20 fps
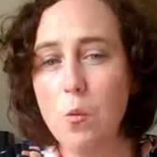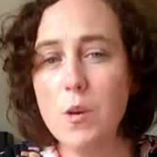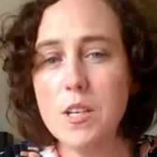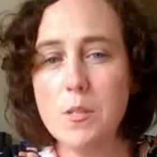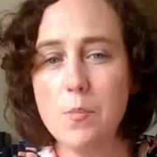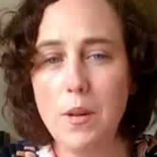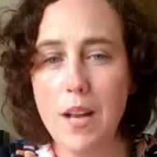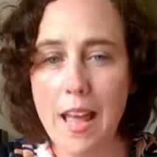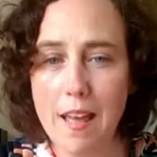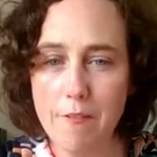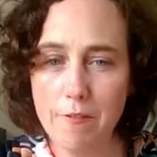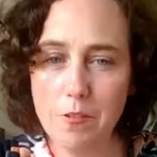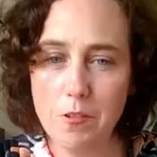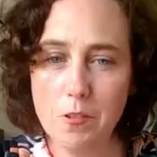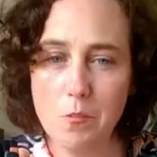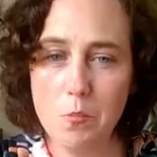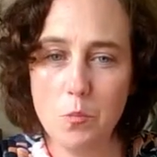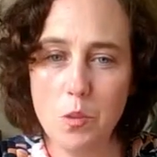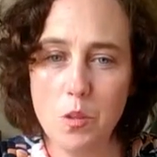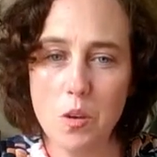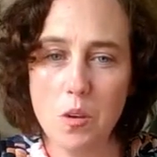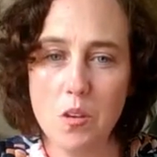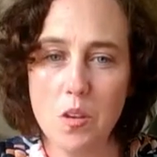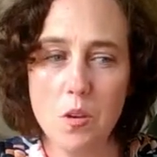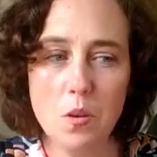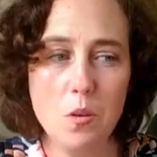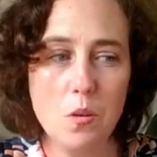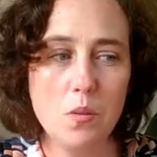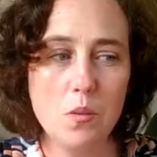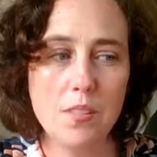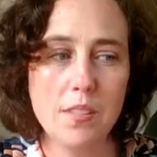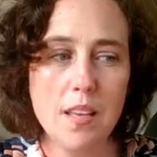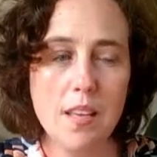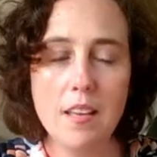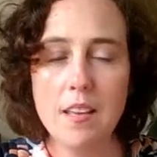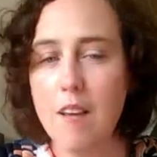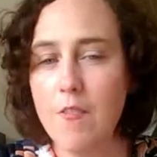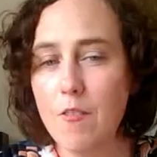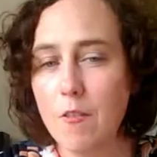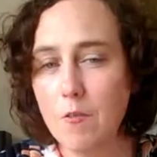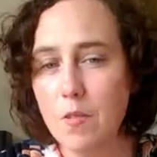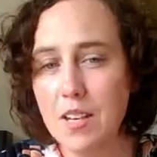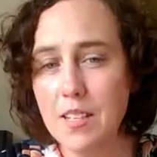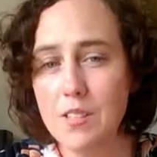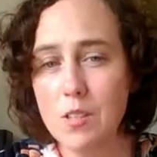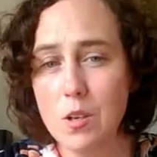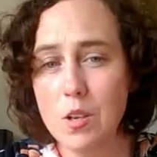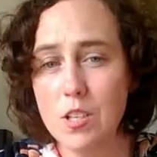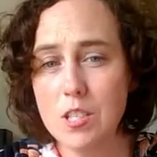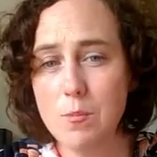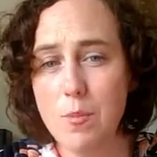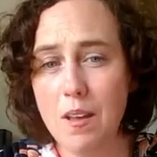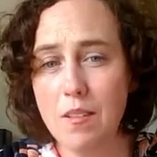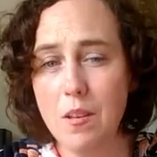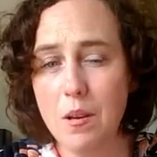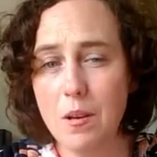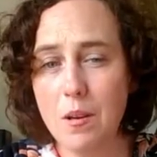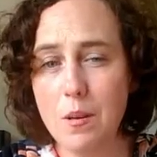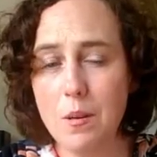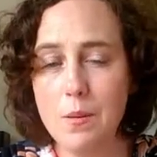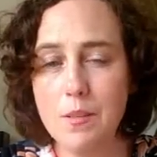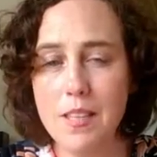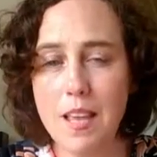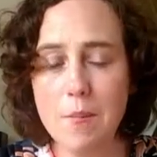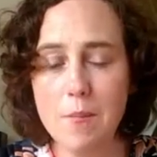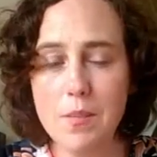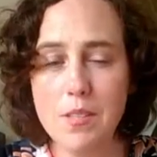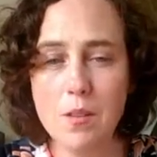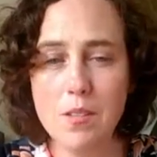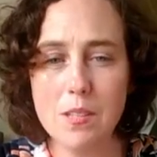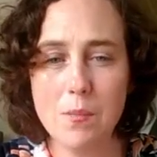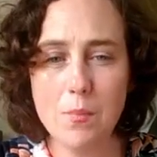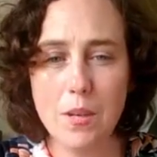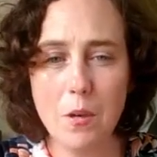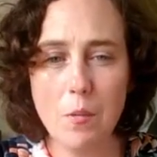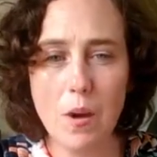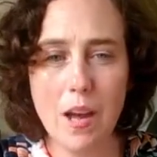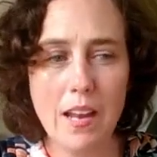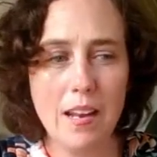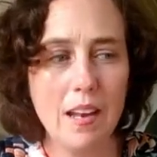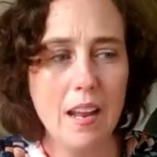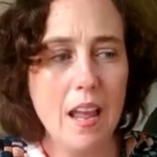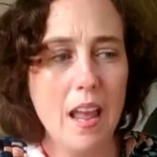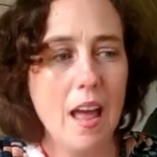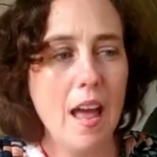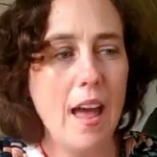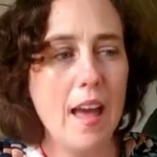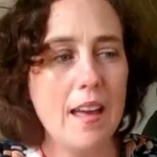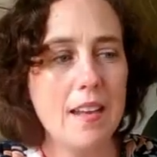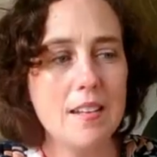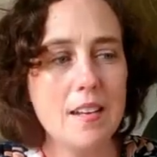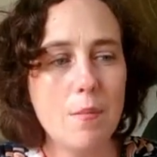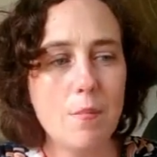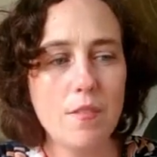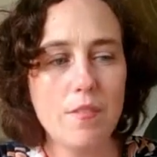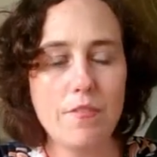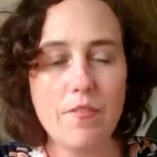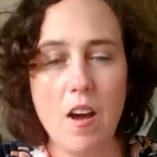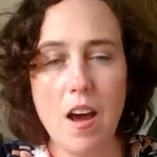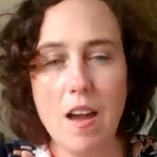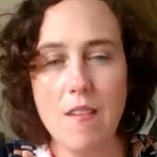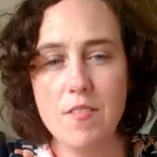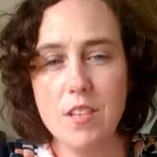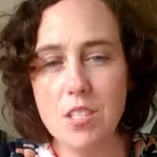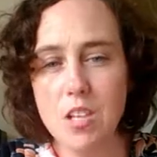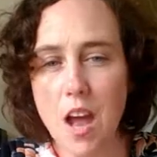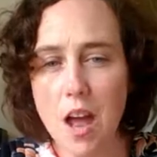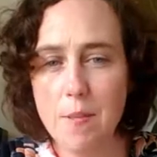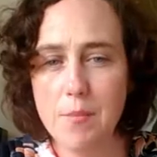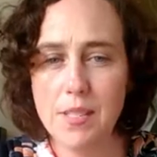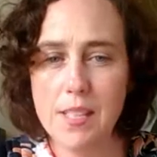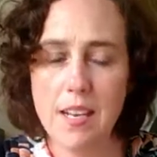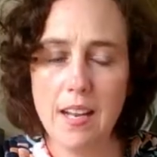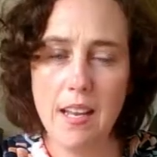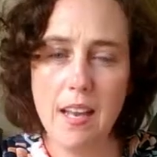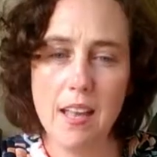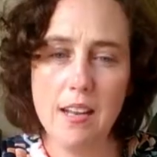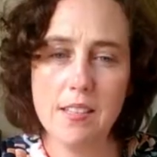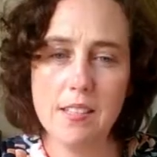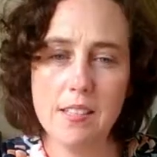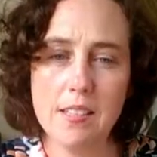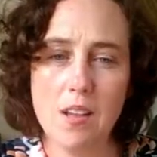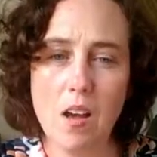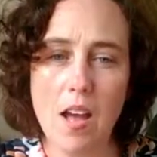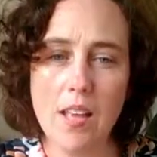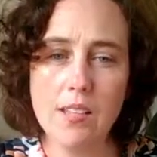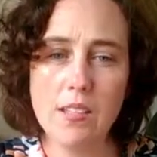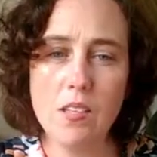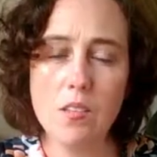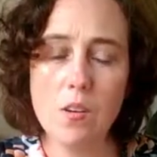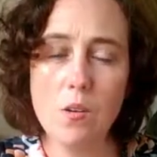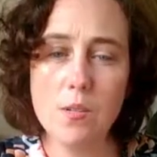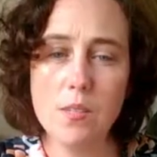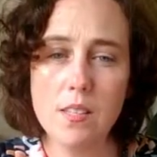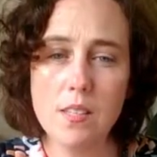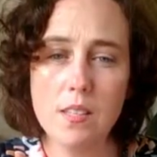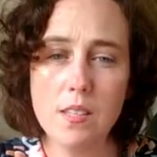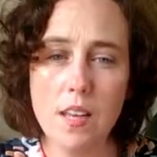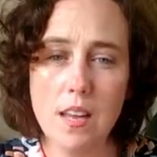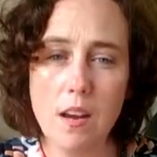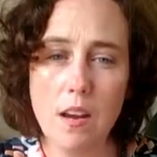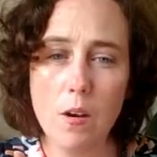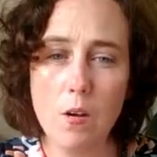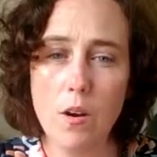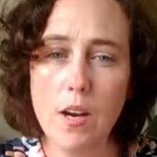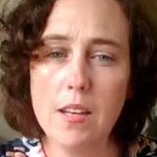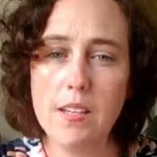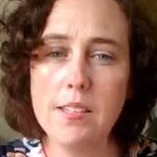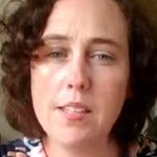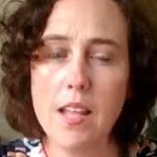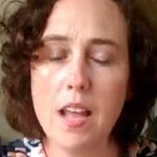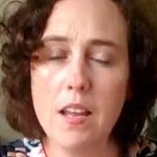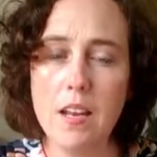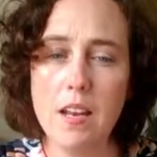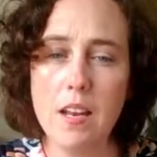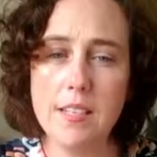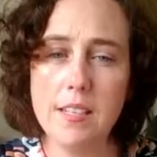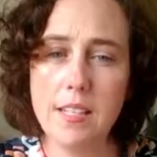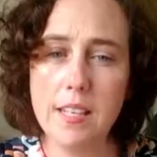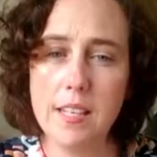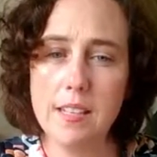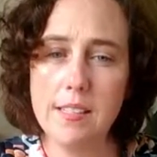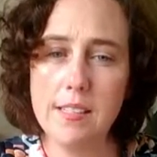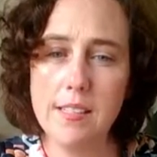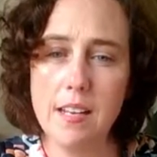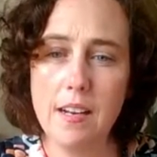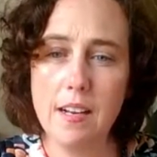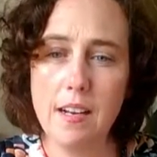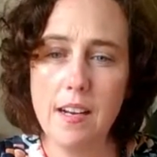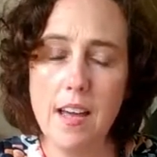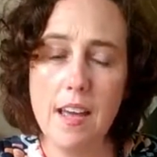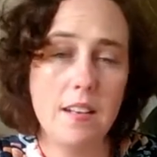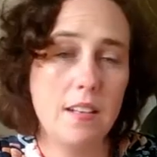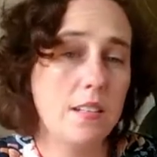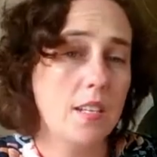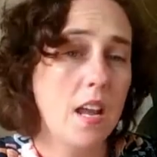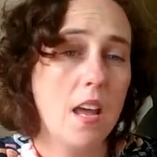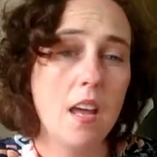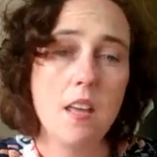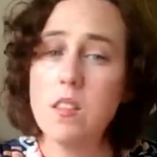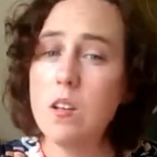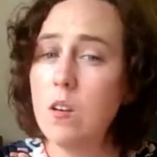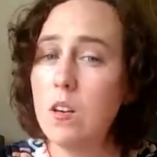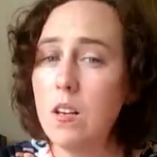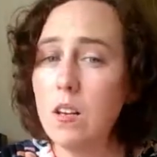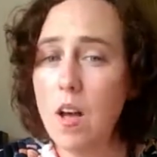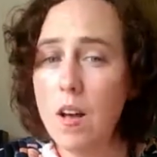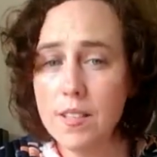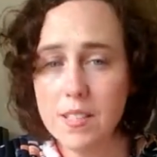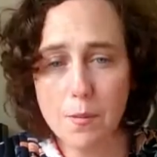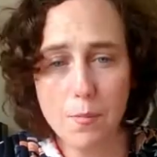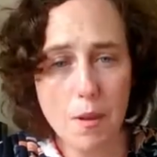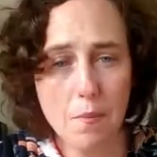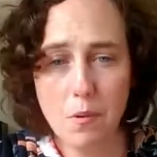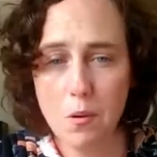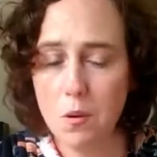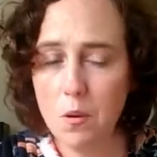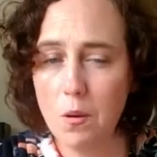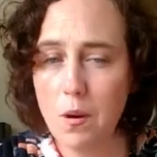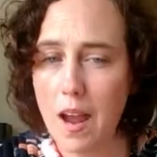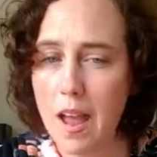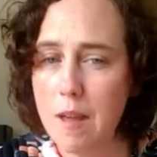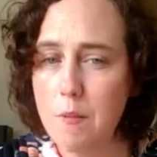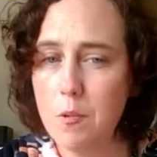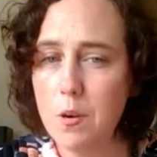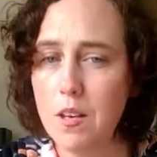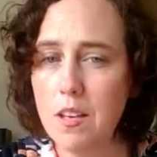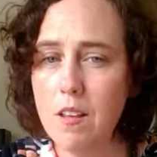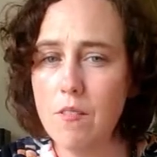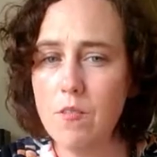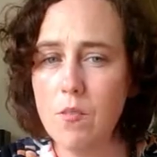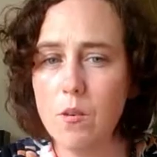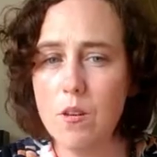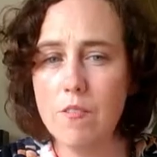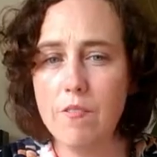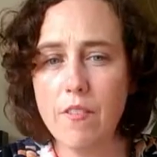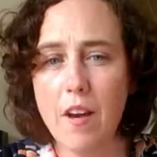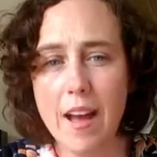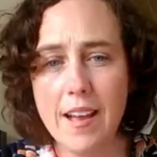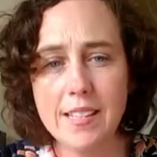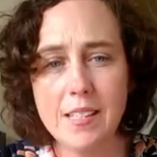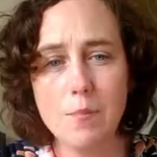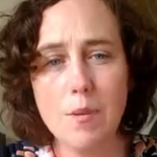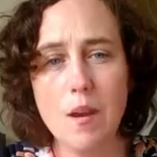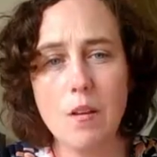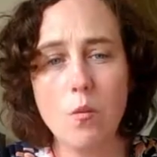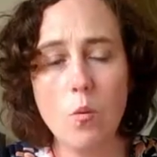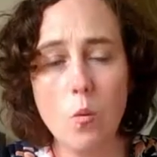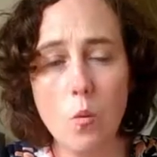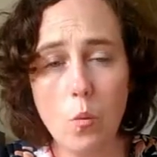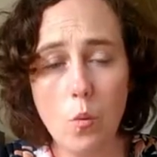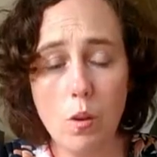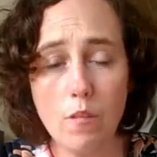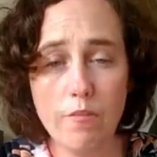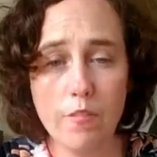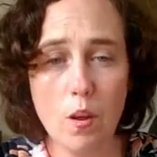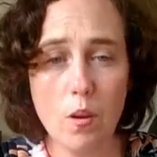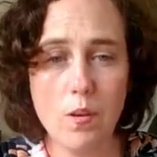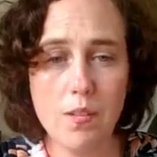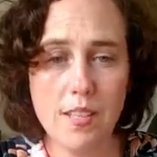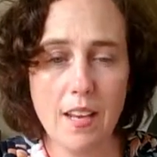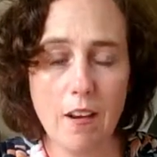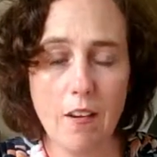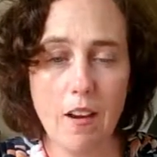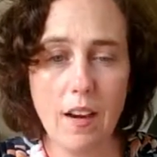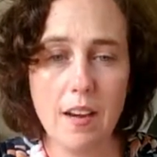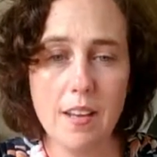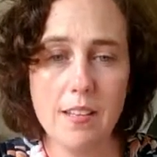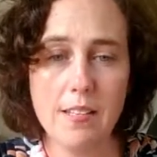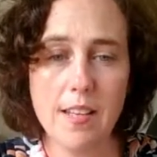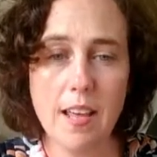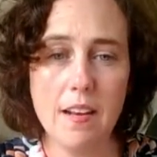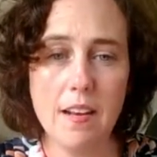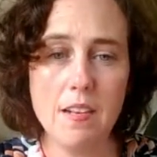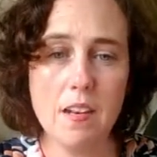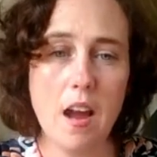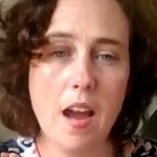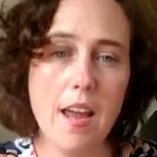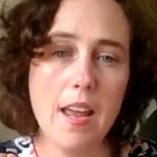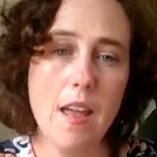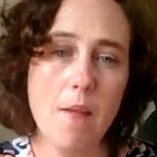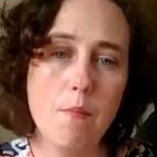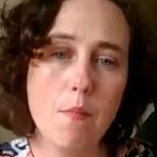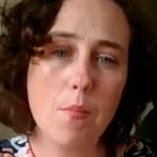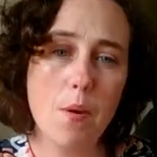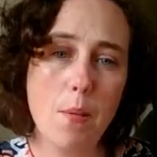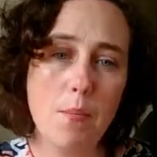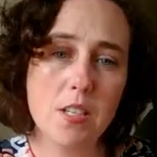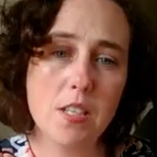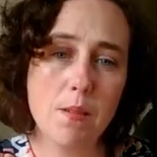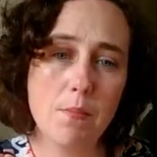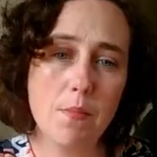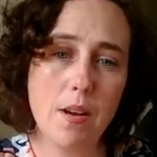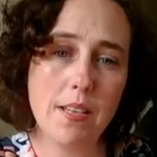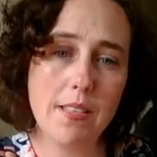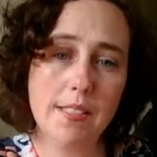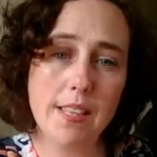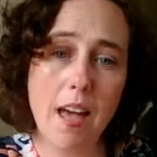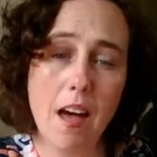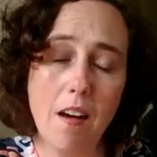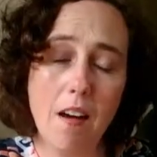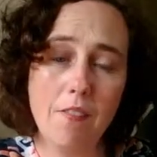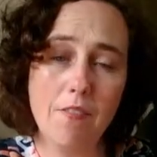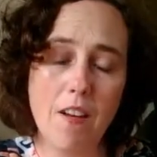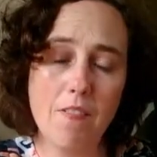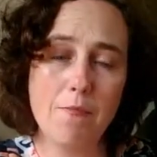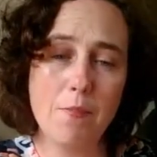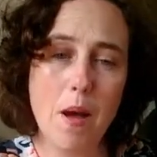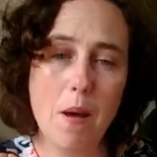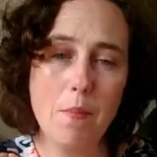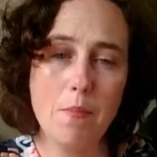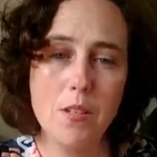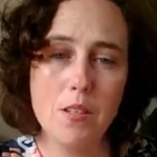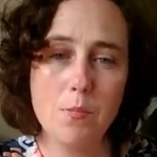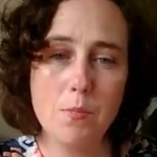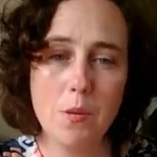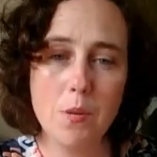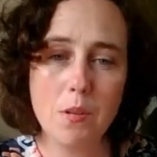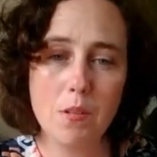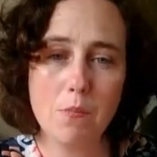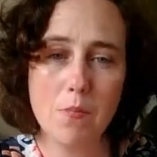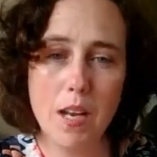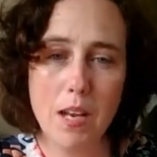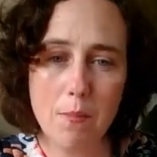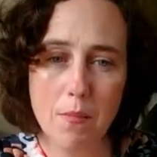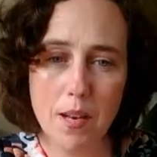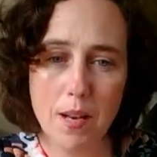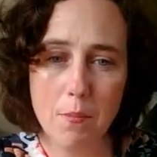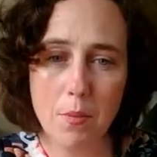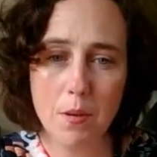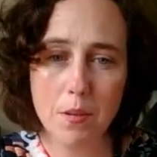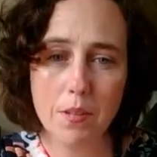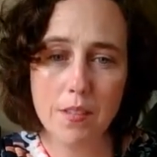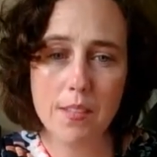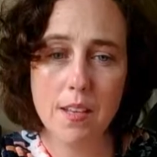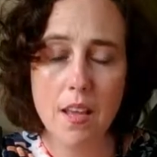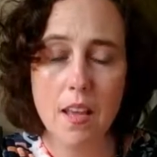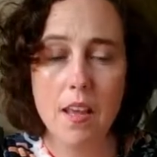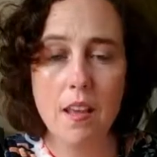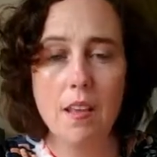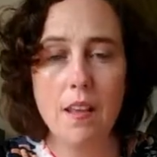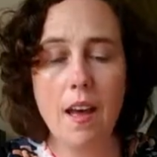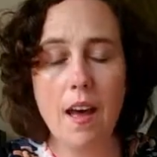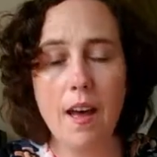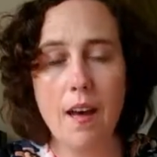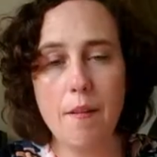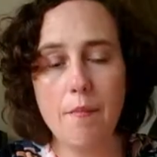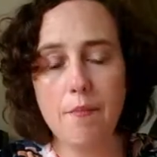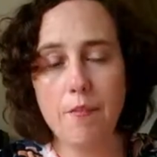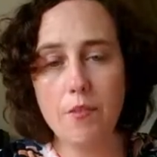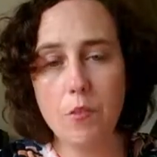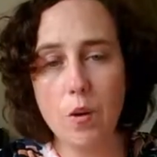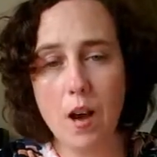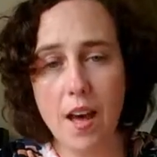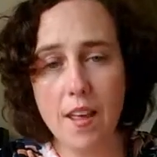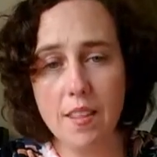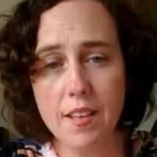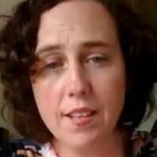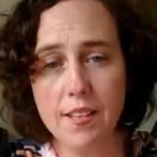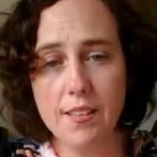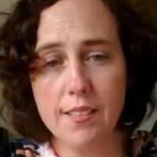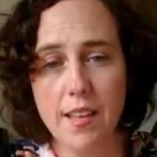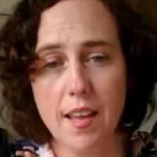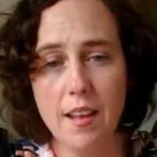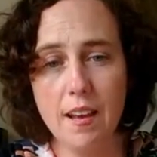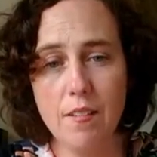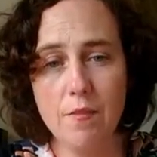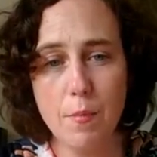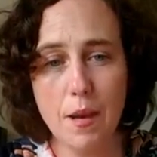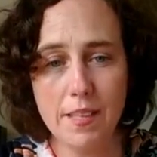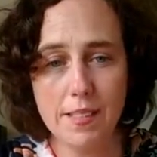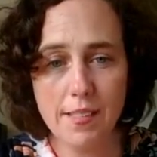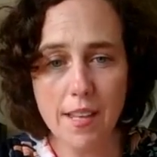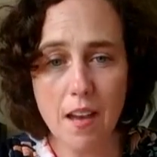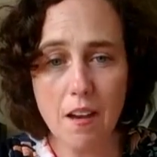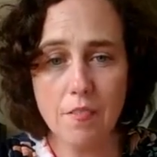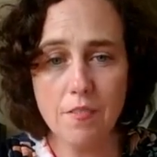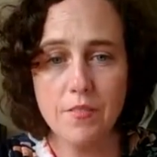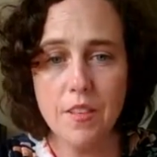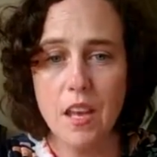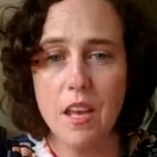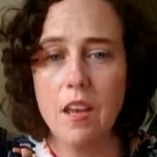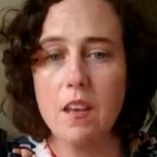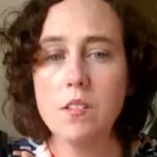which platform will you use? Have a research about those. Amazon's a big one. And number 5, the typesetting and design. So those are the areas that you need to consider. And there are lots of people who are able to give you advice about all of those areas. And I am a publisher myself. I've published many books for others and myself.